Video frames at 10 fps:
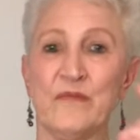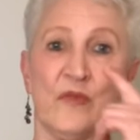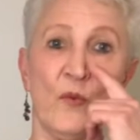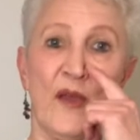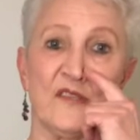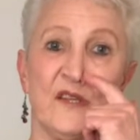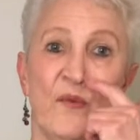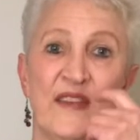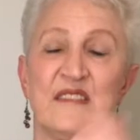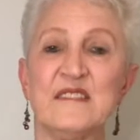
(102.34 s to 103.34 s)
we actually
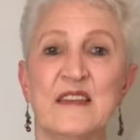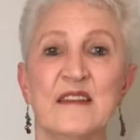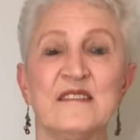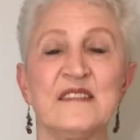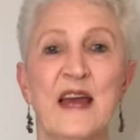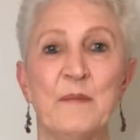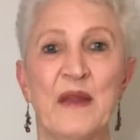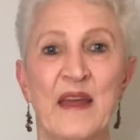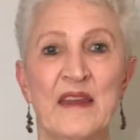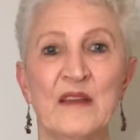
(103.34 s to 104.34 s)
went to see an estate
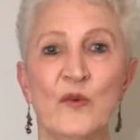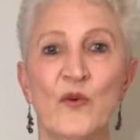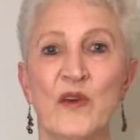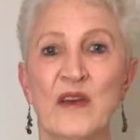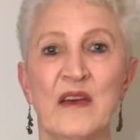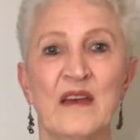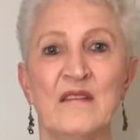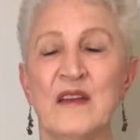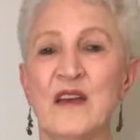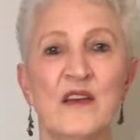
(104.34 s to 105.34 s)
planning lawyer,
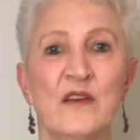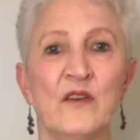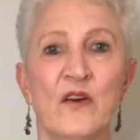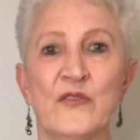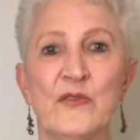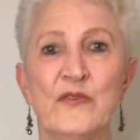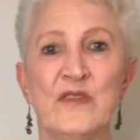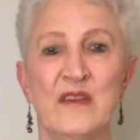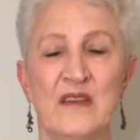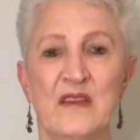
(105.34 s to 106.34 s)
got through
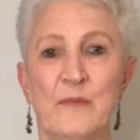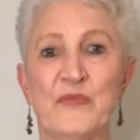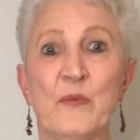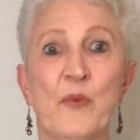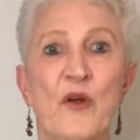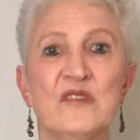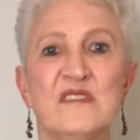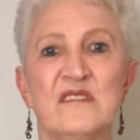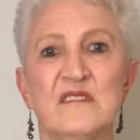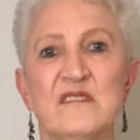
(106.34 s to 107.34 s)
the
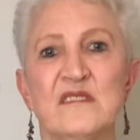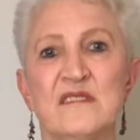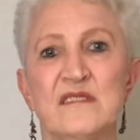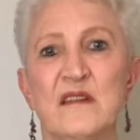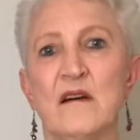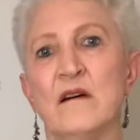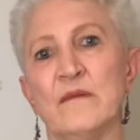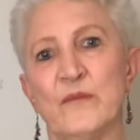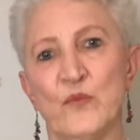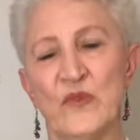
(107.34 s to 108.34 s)
process, and she said, oh,
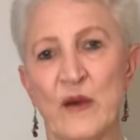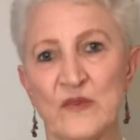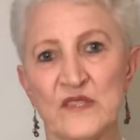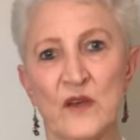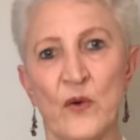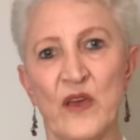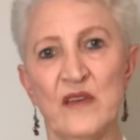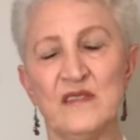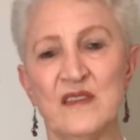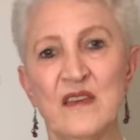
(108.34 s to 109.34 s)
that was so
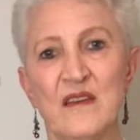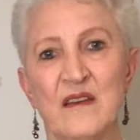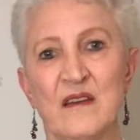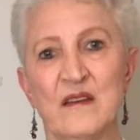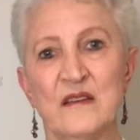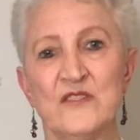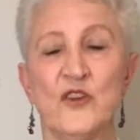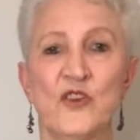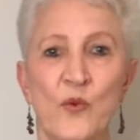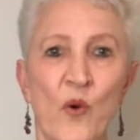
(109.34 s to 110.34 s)
easy.
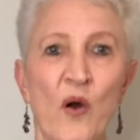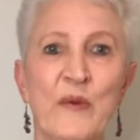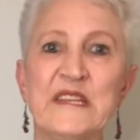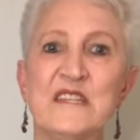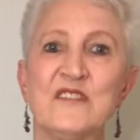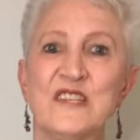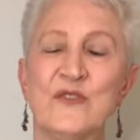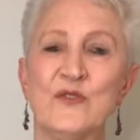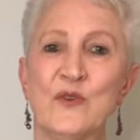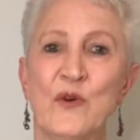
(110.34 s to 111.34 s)
Don't know why we didn't
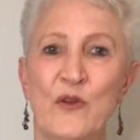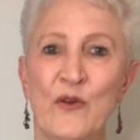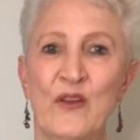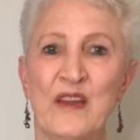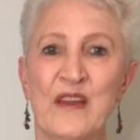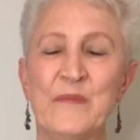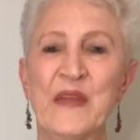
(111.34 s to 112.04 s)
do it earlier.